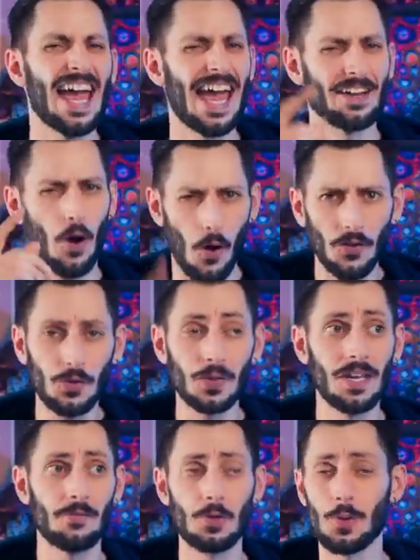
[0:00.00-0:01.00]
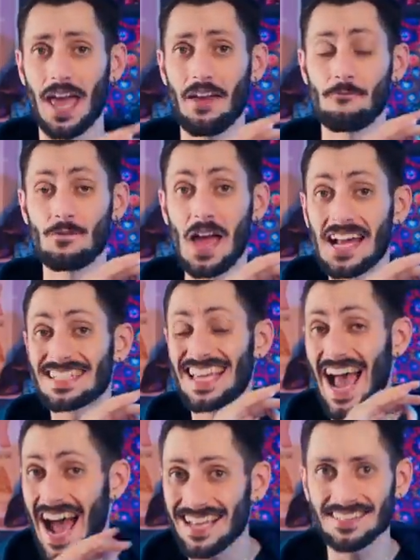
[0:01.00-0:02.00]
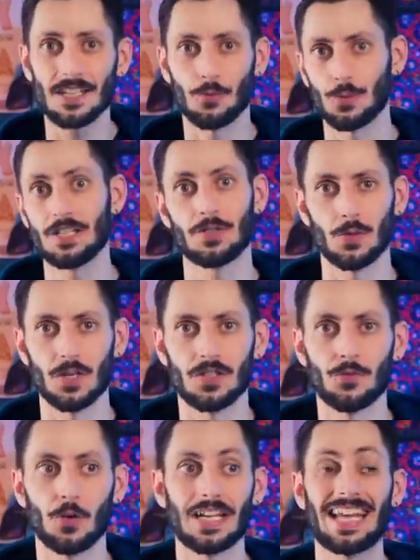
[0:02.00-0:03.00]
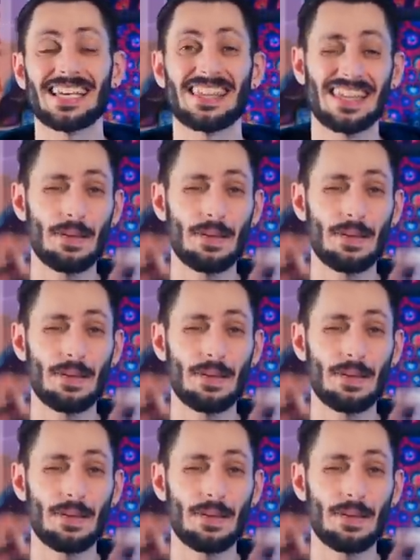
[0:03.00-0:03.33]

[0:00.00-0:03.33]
and also give you a fantastic resource for getting